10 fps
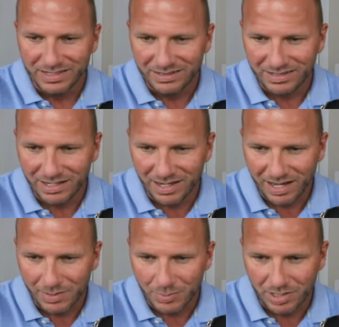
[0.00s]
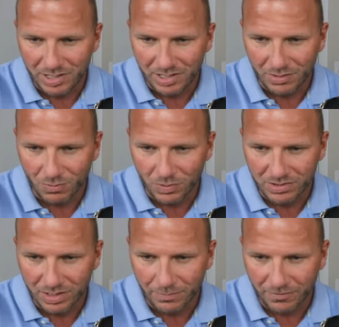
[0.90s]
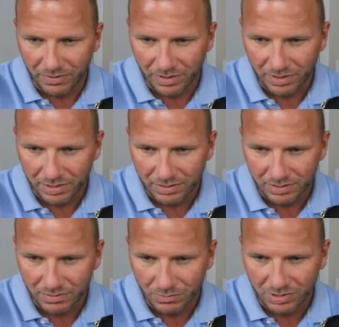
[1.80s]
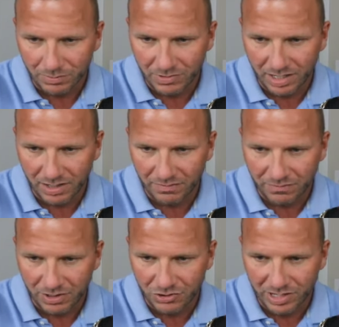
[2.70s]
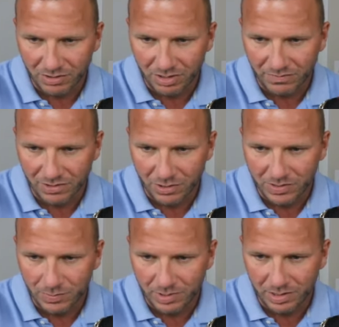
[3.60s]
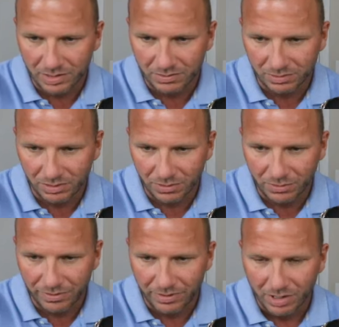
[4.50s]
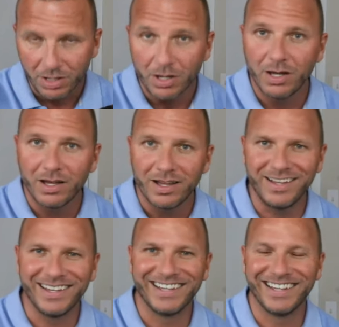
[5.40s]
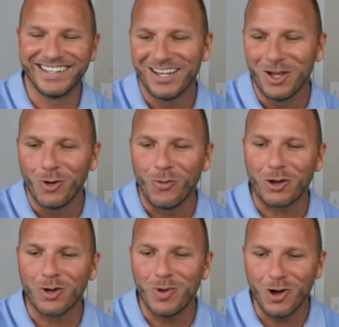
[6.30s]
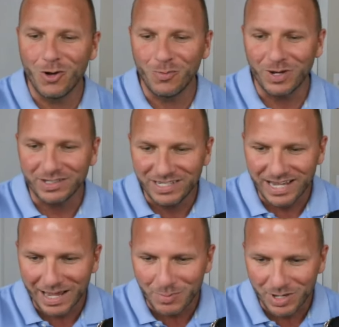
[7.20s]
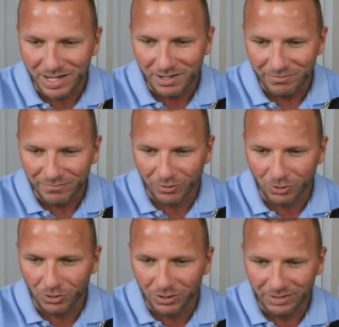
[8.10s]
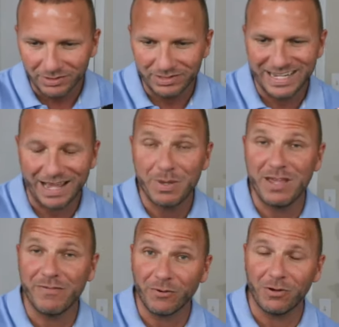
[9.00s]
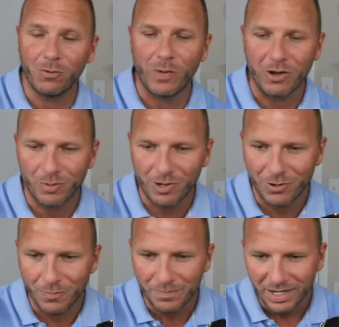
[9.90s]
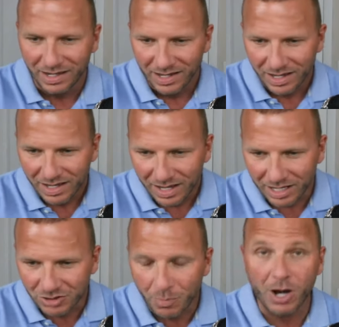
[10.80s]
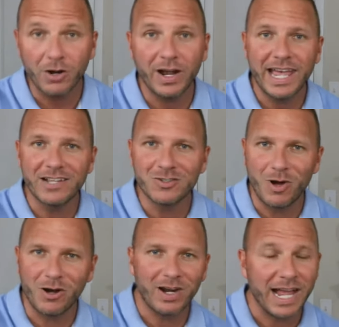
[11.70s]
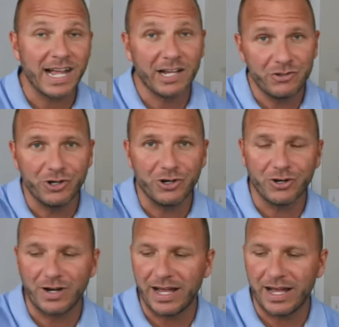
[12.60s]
TIP, what's up? What's up, Dan? Fresh out of the USP Duluth. Welcome home, TIP Furl. TIP Furl, welcome home. Tamara, hey Tamara, I got your